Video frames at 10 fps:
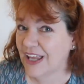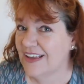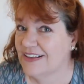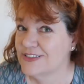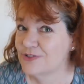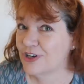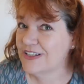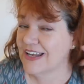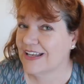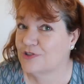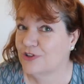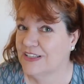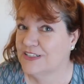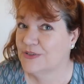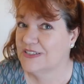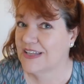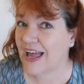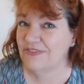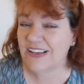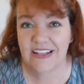It has dried naturally, so it's
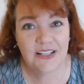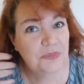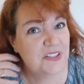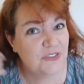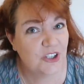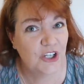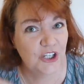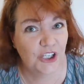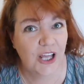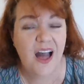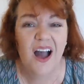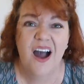having a little bit of a curl,